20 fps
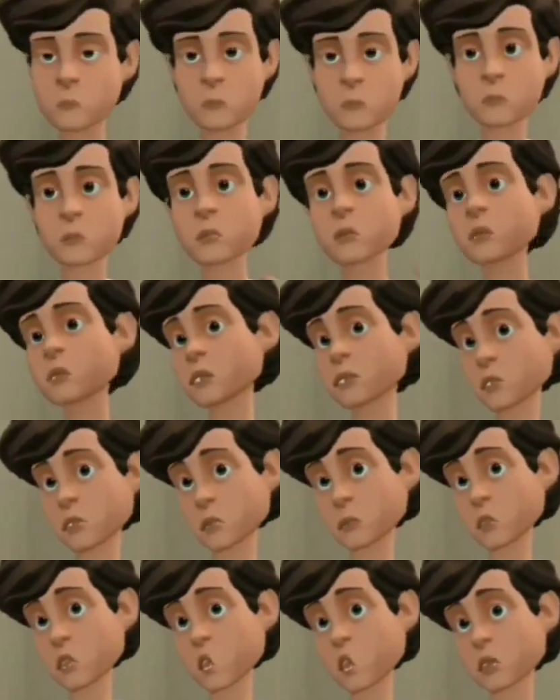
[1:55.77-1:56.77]
We could
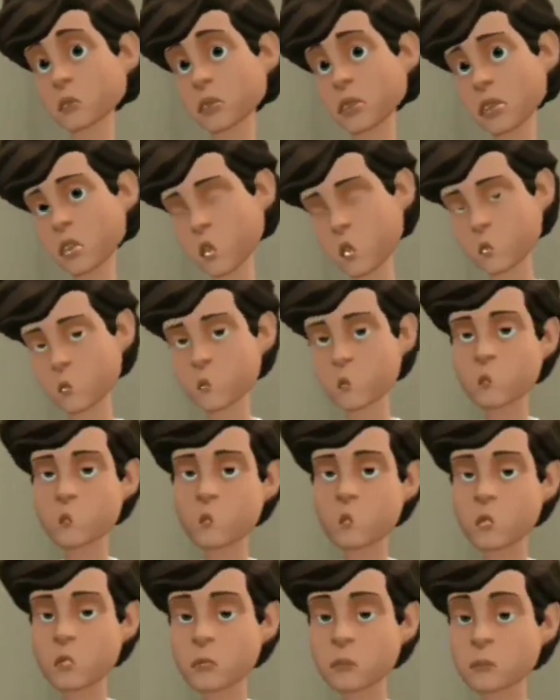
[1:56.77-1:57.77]
always ask Spencer
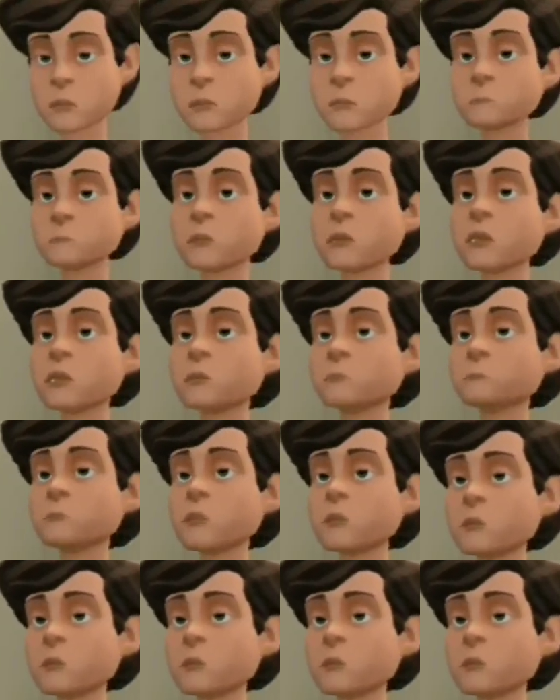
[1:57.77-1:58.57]
again.